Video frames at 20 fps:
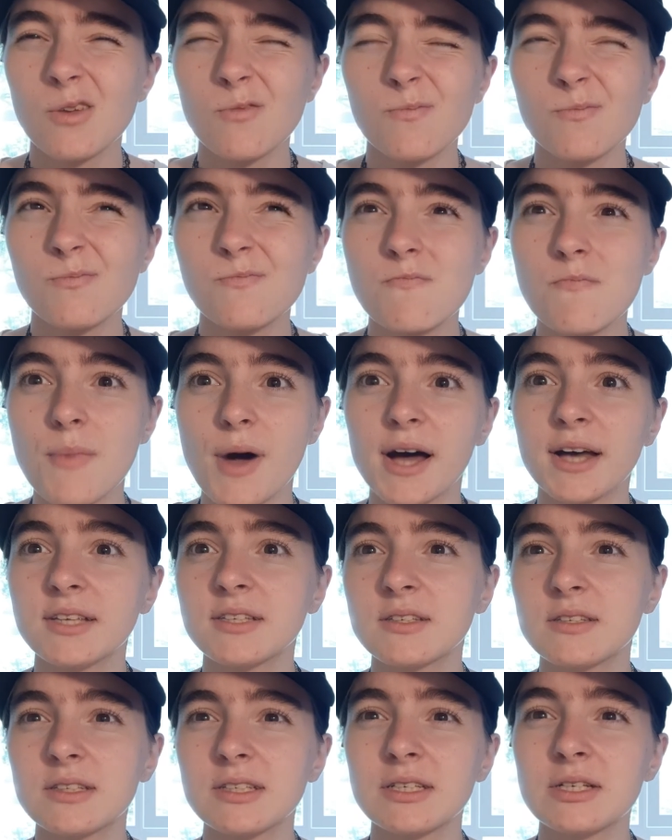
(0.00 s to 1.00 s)

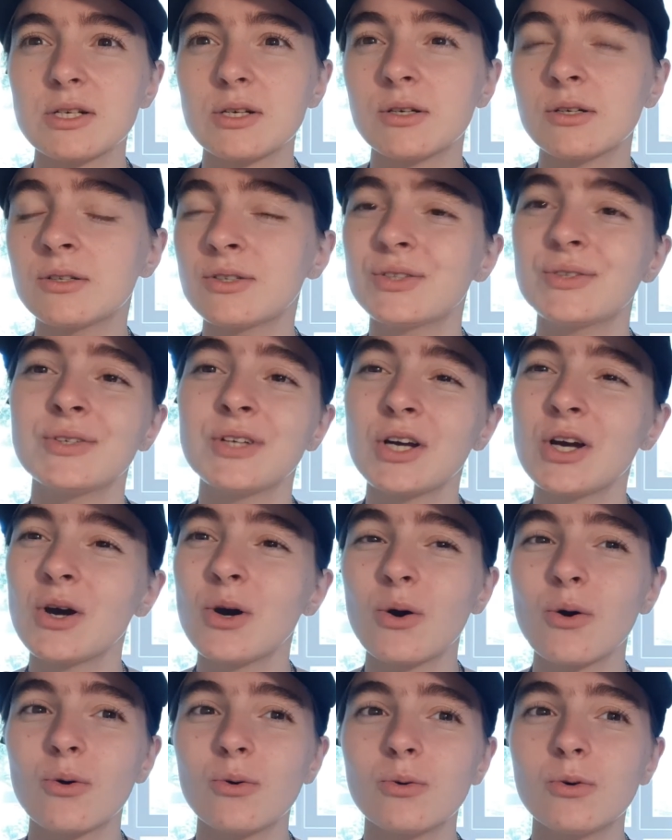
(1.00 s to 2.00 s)
messy
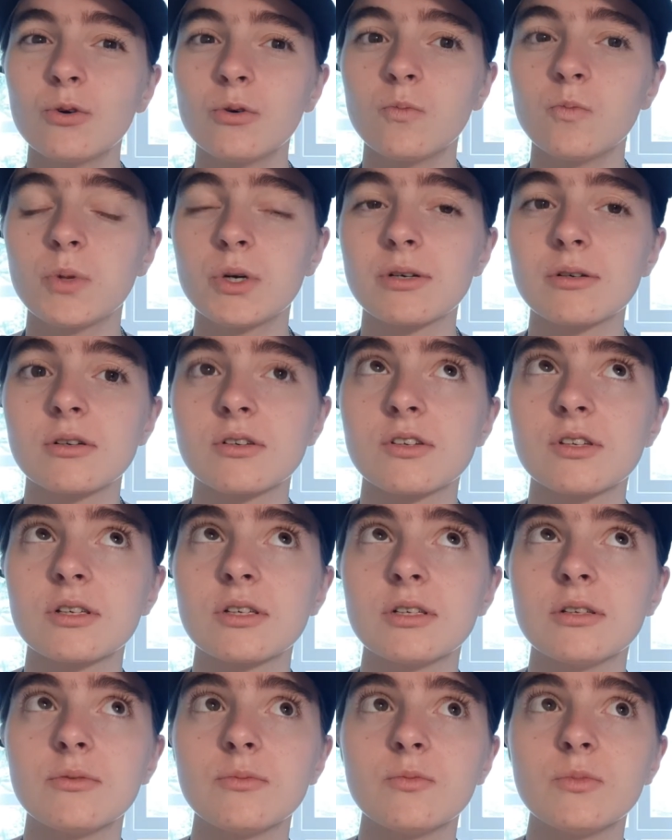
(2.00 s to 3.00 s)
whole
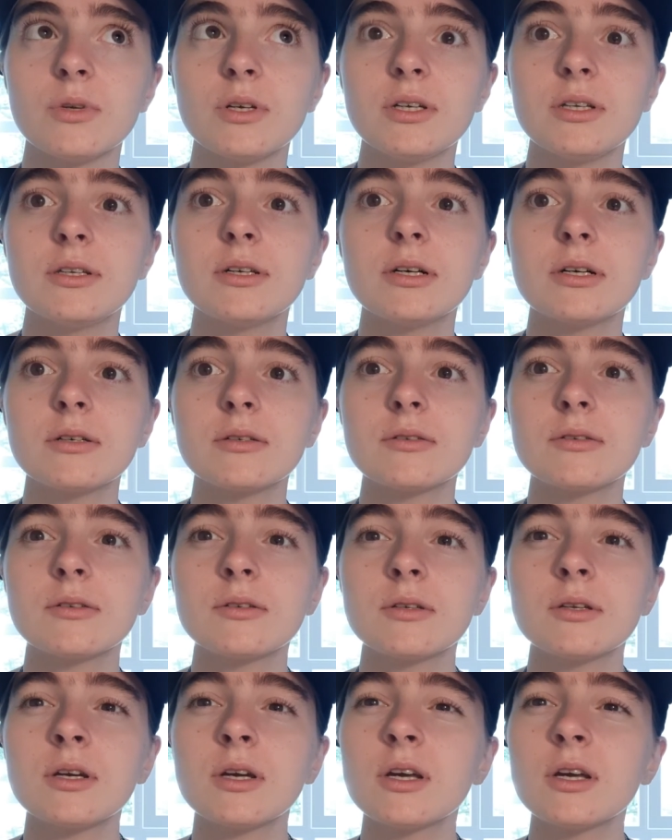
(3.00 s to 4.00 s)
person. We don't